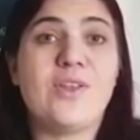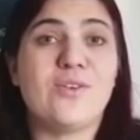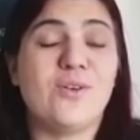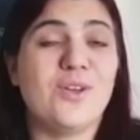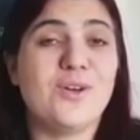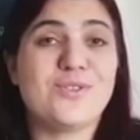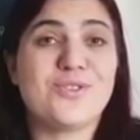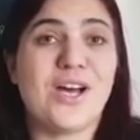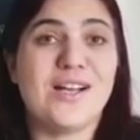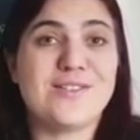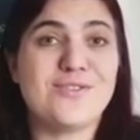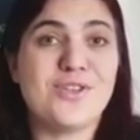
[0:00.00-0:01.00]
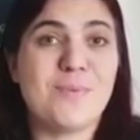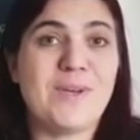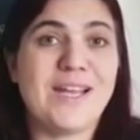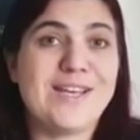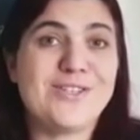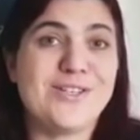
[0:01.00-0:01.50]
with all those trials and
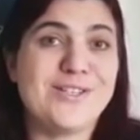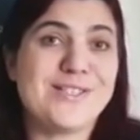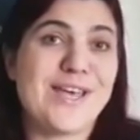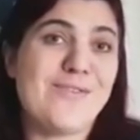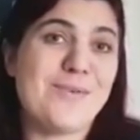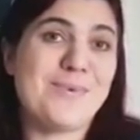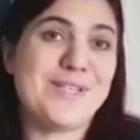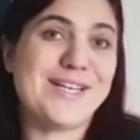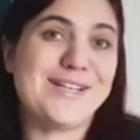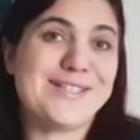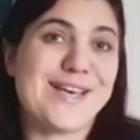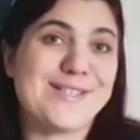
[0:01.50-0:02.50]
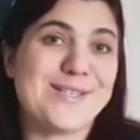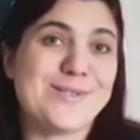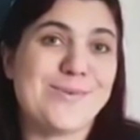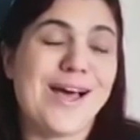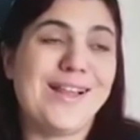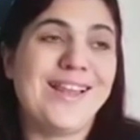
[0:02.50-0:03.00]
tribulations that everybody else has as
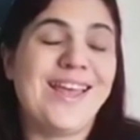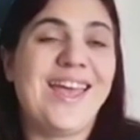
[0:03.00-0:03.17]
well.